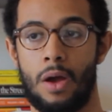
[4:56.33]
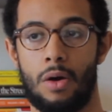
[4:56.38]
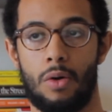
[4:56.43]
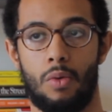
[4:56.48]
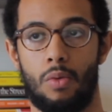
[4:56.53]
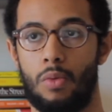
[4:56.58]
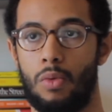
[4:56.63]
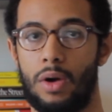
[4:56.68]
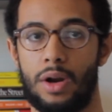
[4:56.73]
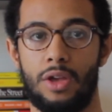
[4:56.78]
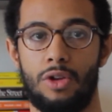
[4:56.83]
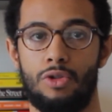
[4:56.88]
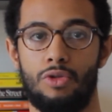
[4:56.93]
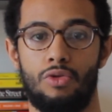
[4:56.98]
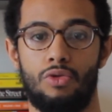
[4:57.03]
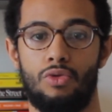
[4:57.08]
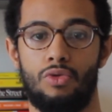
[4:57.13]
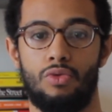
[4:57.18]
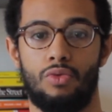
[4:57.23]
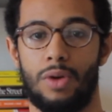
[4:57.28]
What
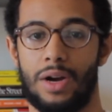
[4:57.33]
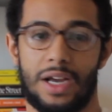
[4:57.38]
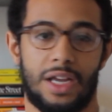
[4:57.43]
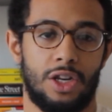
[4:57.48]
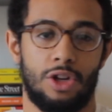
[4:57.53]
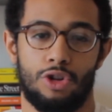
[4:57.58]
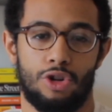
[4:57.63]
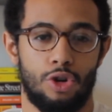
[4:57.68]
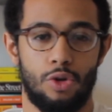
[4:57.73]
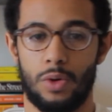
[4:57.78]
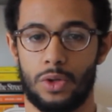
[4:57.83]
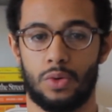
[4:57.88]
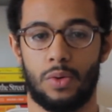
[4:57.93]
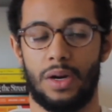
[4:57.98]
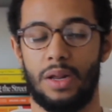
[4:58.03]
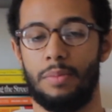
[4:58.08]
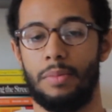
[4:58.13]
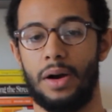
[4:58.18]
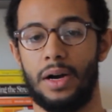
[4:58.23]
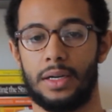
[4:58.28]
can you do with
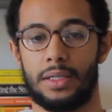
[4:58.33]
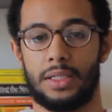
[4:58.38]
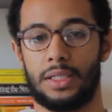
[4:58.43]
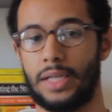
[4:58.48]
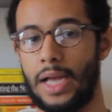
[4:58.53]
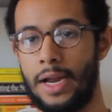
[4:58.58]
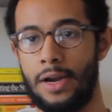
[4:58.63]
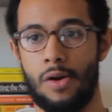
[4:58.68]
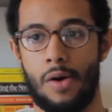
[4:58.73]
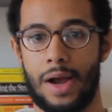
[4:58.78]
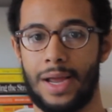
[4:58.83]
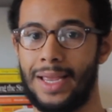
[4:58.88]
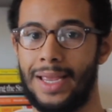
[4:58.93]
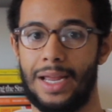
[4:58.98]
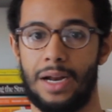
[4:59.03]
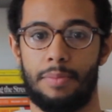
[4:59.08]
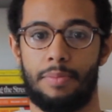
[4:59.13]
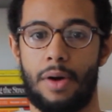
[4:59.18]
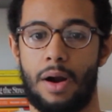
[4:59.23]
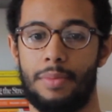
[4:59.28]
20 bucks? I know I can
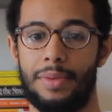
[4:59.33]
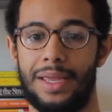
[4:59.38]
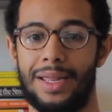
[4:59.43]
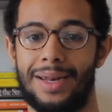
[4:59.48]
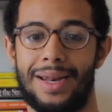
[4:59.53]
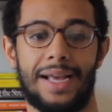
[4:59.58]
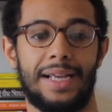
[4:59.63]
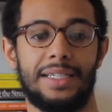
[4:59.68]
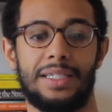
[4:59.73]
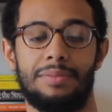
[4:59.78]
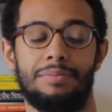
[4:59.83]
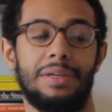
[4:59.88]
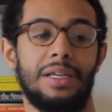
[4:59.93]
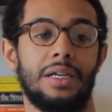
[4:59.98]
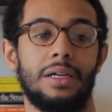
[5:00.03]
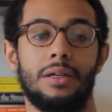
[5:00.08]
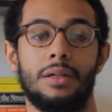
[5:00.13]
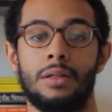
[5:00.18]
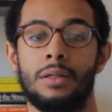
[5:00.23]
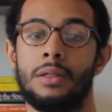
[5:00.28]
get probably a nice
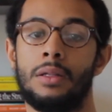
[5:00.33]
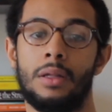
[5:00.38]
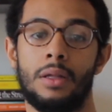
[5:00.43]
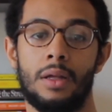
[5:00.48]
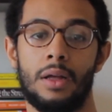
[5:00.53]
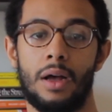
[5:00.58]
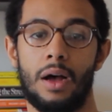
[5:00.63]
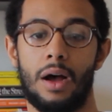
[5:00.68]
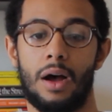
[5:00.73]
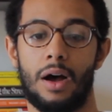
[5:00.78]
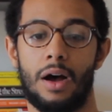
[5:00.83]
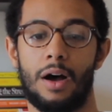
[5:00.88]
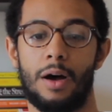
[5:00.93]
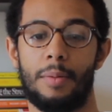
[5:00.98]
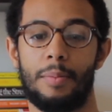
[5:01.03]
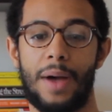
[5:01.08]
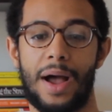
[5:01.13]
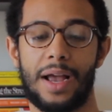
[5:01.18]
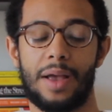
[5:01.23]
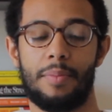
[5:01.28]
meal
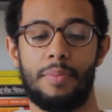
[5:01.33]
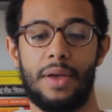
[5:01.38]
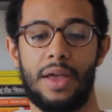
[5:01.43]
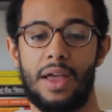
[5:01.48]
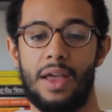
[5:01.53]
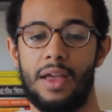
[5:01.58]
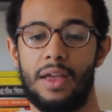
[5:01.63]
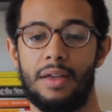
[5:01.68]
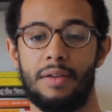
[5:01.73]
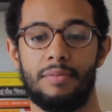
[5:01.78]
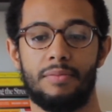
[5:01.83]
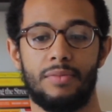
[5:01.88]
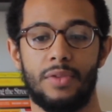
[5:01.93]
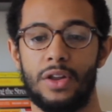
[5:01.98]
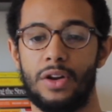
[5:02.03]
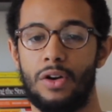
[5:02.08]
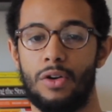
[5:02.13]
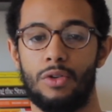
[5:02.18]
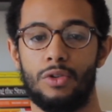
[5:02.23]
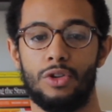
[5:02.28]
I could pay,
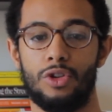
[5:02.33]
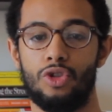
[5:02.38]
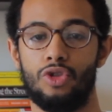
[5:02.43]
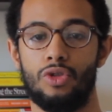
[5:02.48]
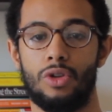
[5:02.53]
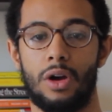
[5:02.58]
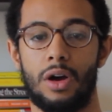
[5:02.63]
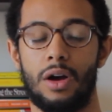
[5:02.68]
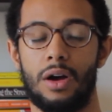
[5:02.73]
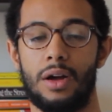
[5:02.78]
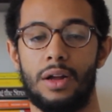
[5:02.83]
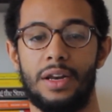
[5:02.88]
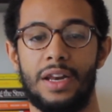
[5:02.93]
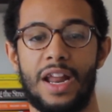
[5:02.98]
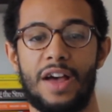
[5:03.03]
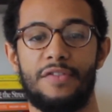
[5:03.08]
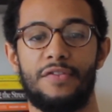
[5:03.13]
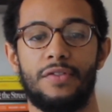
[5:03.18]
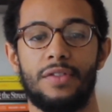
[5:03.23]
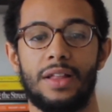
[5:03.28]

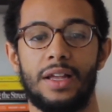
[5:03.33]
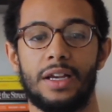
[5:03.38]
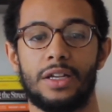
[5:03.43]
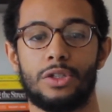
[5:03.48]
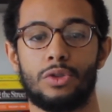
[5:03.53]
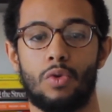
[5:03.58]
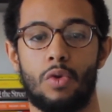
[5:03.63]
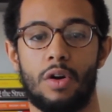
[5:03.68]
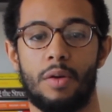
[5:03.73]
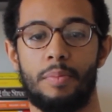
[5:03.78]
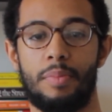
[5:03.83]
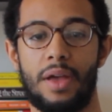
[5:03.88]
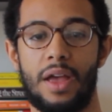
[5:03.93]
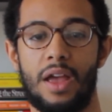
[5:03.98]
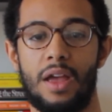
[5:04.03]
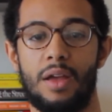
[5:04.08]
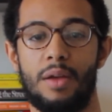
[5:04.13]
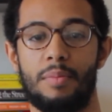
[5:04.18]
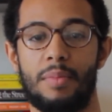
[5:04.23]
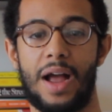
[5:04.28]
Netflix or
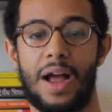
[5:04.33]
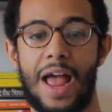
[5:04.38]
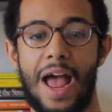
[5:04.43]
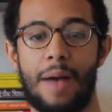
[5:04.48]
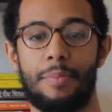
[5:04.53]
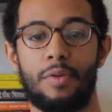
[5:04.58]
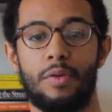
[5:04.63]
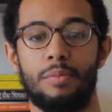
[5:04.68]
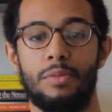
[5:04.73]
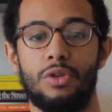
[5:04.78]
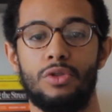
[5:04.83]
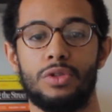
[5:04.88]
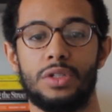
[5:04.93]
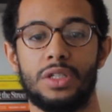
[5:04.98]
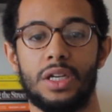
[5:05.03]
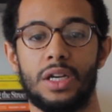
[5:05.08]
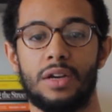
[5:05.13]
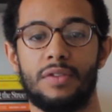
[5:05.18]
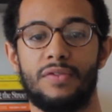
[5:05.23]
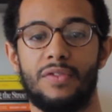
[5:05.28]
pay Apple
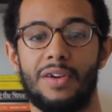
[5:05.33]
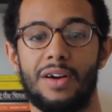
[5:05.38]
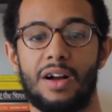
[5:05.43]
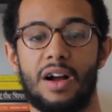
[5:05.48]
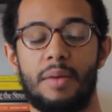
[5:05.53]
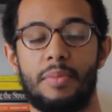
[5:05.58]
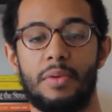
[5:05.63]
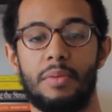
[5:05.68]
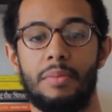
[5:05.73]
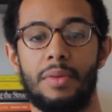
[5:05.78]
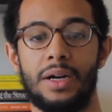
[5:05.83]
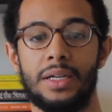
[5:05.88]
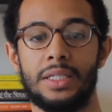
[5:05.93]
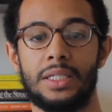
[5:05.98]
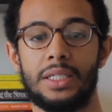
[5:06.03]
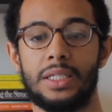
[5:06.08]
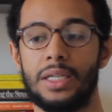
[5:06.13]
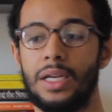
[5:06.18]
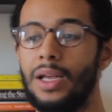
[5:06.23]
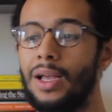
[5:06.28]
Music for a couple
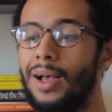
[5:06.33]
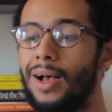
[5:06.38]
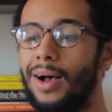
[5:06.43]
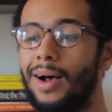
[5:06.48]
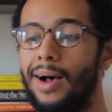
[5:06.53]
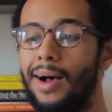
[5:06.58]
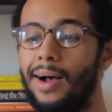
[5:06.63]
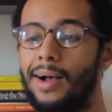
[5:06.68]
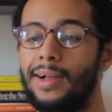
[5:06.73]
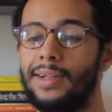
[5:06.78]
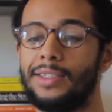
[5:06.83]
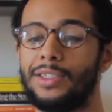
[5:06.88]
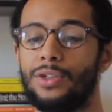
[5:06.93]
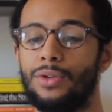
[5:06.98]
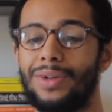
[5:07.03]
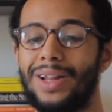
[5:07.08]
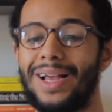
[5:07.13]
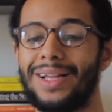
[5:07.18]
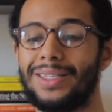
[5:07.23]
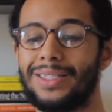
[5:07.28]
months.
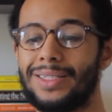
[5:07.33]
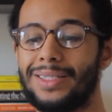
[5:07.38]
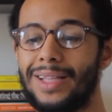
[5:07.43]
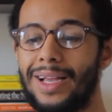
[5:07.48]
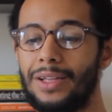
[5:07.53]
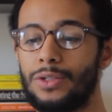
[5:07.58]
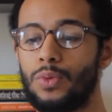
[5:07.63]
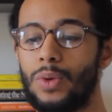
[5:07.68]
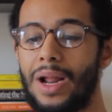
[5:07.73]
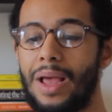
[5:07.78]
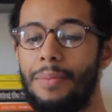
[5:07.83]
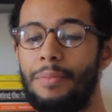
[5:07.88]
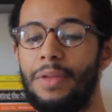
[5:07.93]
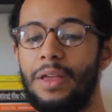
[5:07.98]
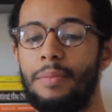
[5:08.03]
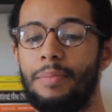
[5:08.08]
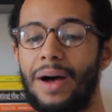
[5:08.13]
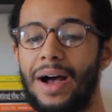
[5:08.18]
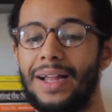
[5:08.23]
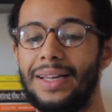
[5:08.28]
So that's what I
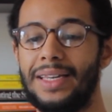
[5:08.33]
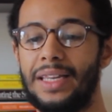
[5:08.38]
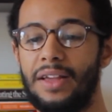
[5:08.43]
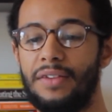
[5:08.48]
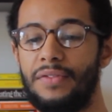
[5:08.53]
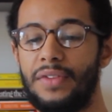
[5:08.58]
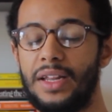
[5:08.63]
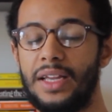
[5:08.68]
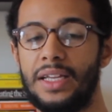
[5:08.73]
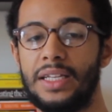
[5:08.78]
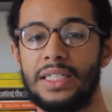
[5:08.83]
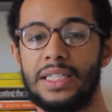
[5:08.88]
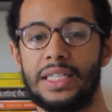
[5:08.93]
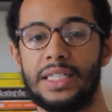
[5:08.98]
mean by dividends.